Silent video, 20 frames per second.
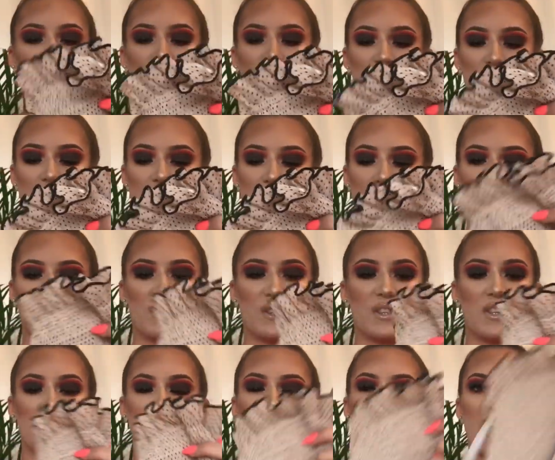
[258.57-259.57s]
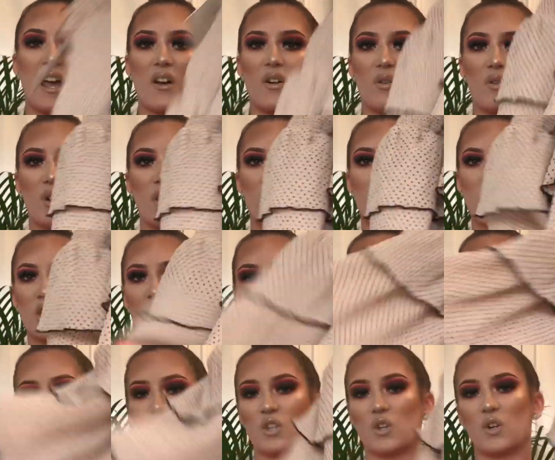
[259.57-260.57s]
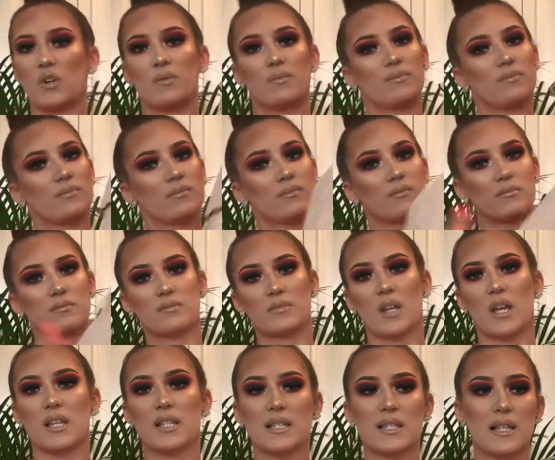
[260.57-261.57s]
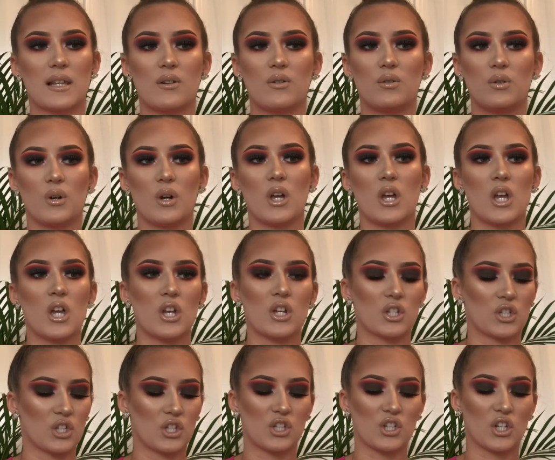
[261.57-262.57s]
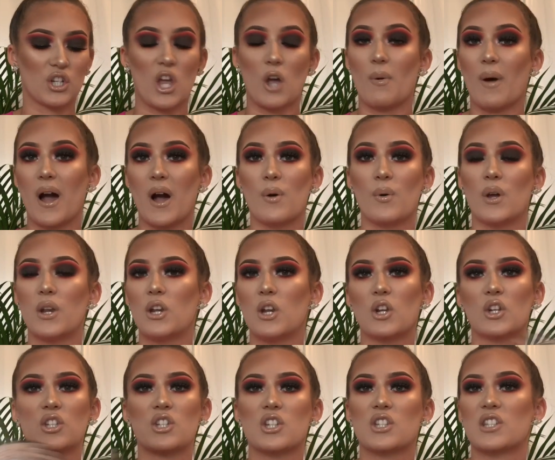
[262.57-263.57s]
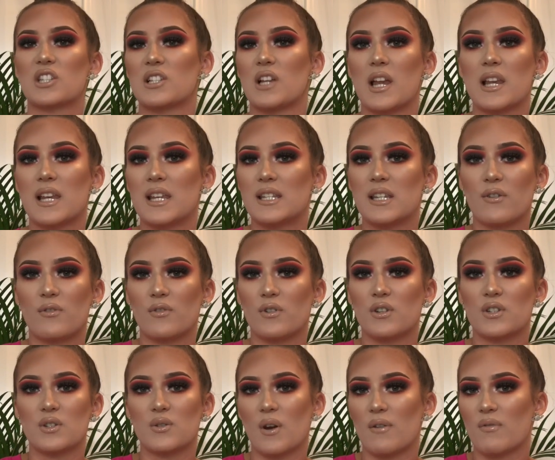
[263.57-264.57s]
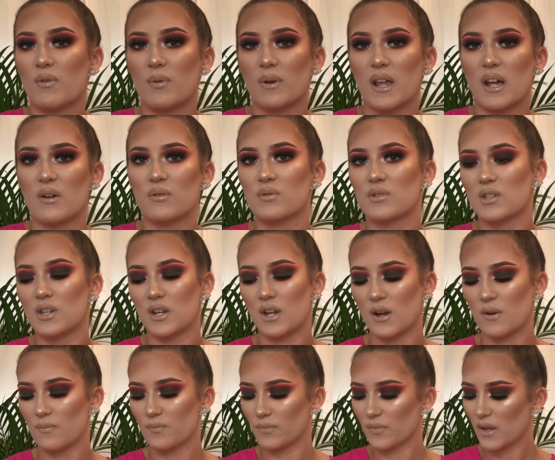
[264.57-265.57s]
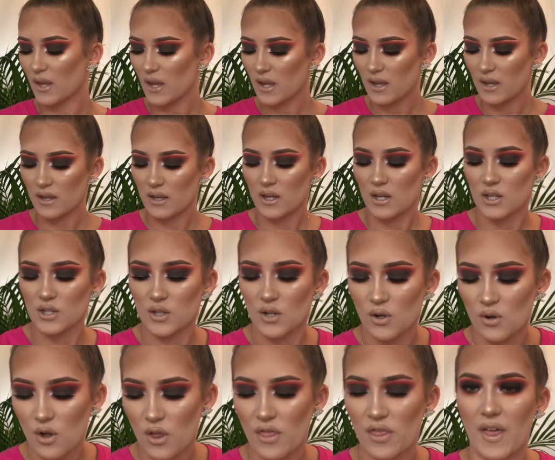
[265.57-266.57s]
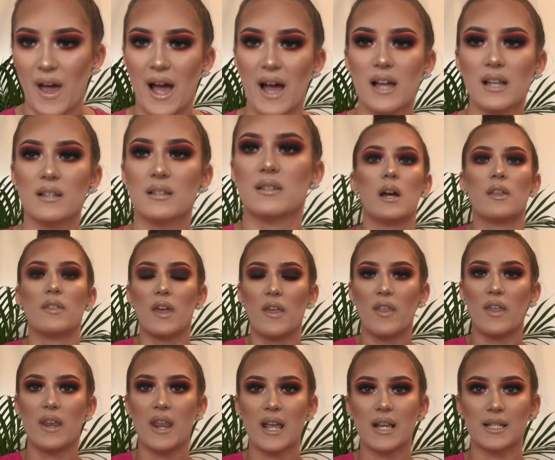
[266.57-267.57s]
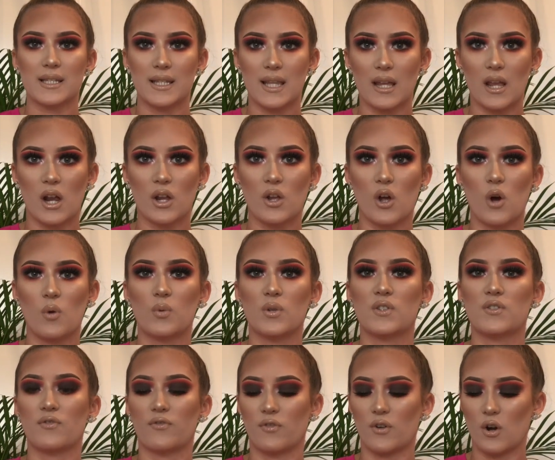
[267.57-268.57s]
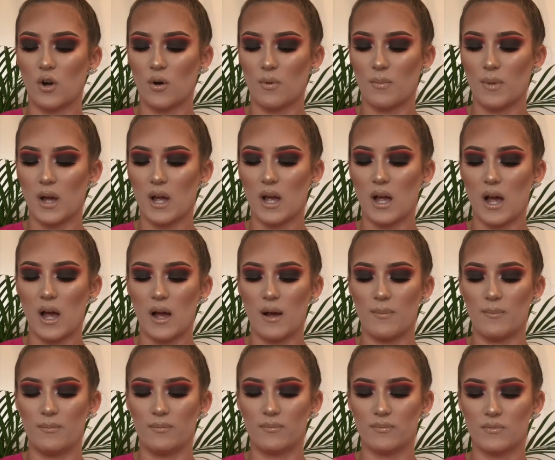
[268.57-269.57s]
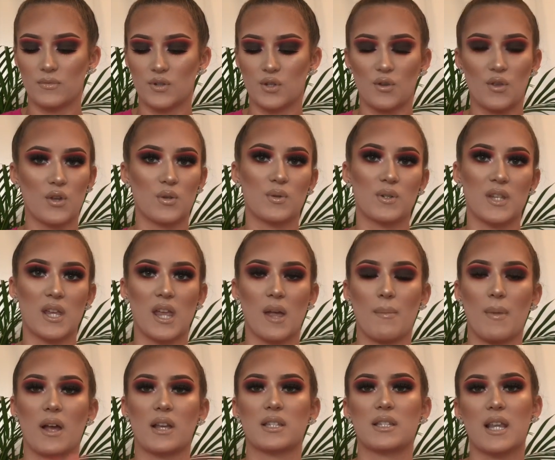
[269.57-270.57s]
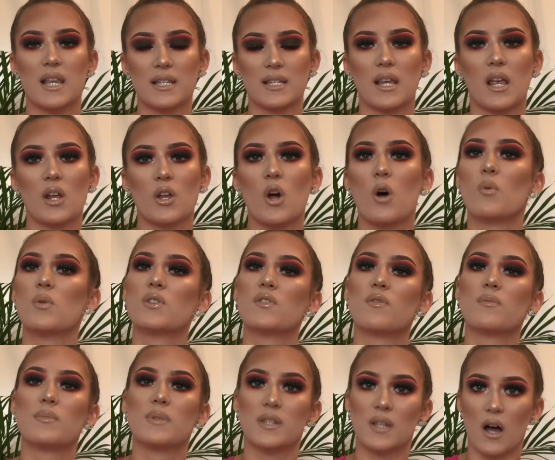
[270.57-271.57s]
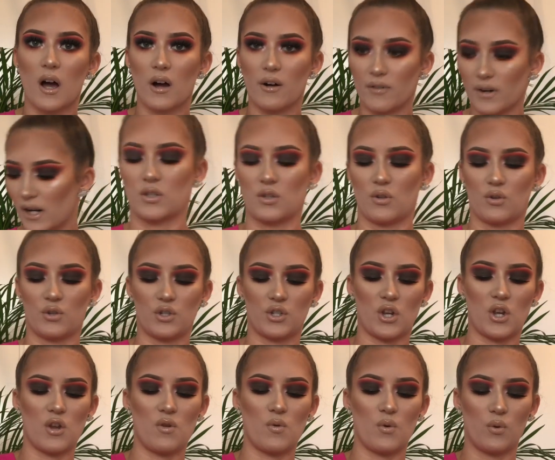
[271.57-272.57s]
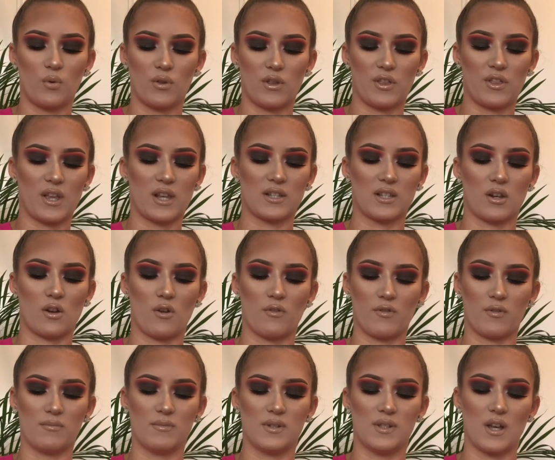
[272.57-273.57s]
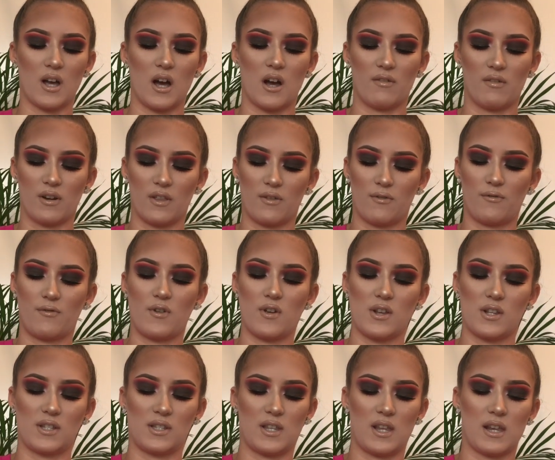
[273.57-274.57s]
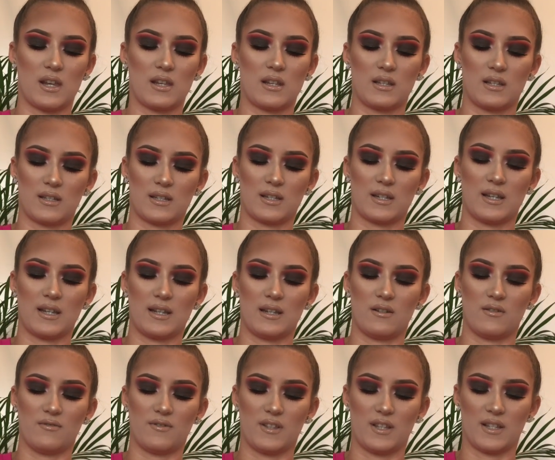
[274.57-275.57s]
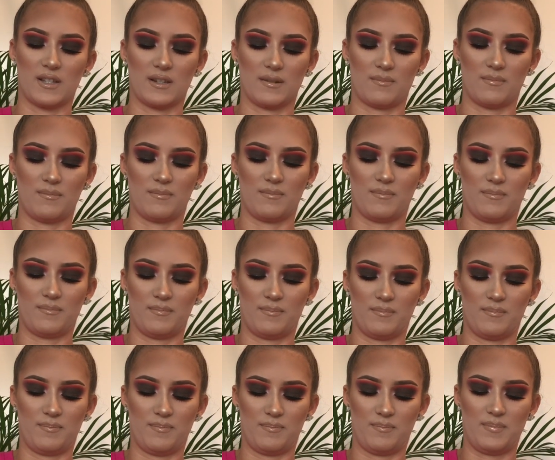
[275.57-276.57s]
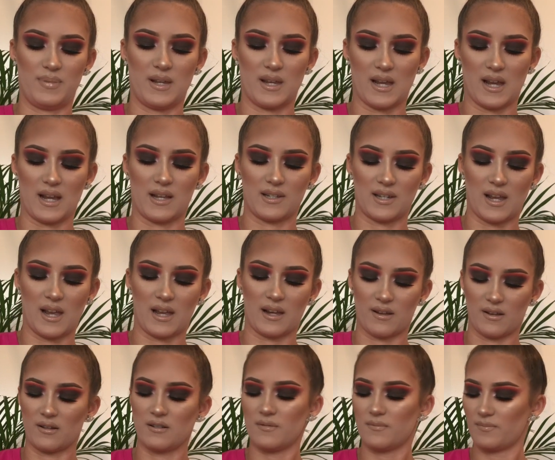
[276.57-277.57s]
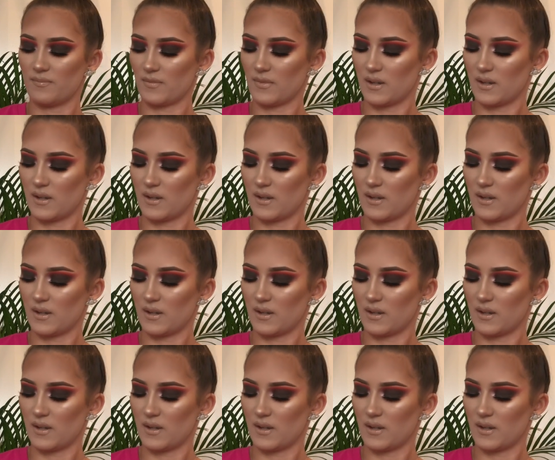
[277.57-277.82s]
was cheap. It was in the sale. Just thought, nice little, just to go out and look just slightly different to everyone else, you know? So I got that. Then the next thing I got was from, so those were TK Maxx. Next thing I got was from Zara. So I'll show you all the things I got from Zara. The first thing, let's get it off of this big ass hanger,